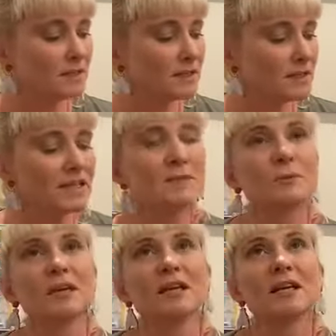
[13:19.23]

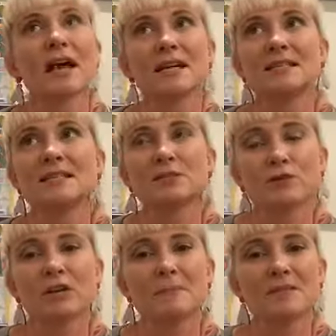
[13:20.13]
desperately has this
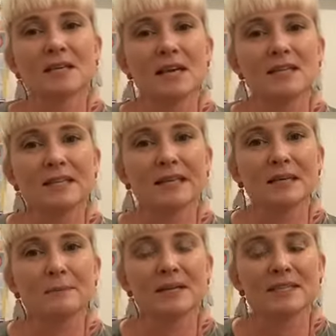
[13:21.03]
dream to get to the
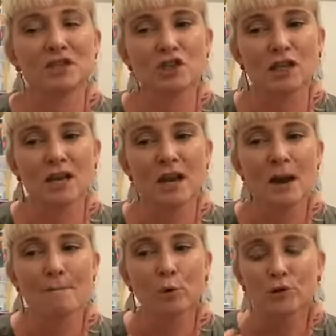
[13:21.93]
Olympics, and she
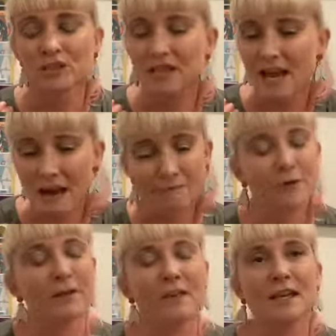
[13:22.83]
puts
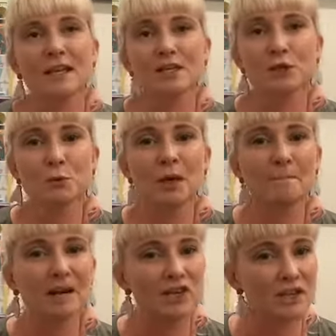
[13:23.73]
everything into it,
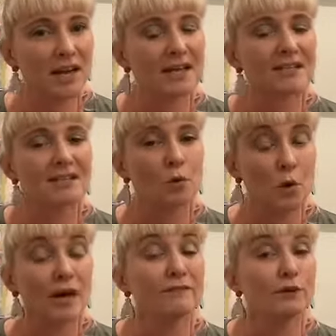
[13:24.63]
but she has
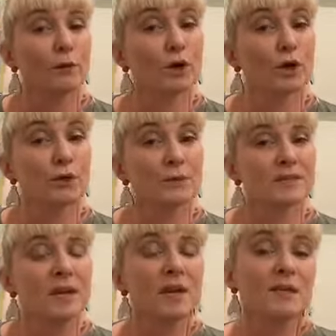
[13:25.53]
quite a few hurdles.
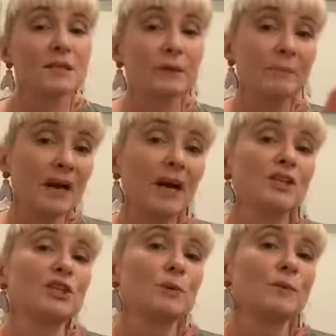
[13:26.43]
So in part
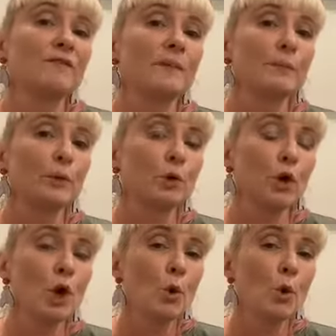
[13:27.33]
2 of the book,